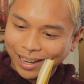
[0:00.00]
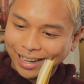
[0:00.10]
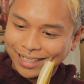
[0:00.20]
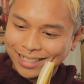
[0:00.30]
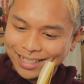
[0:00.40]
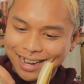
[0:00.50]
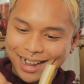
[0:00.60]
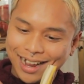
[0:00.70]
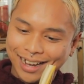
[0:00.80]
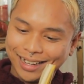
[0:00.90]
like to
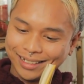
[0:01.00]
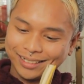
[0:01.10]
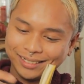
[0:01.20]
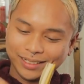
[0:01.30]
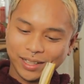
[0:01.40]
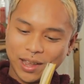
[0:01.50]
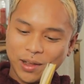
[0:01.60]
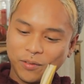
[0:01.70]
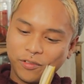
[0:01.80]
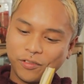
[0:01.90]
die.
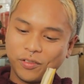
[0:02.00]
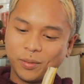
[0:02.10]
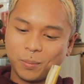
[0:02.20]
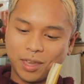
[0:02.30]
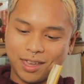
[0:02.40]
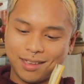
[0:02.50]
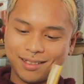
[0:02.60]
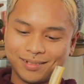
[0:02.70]
Love, P.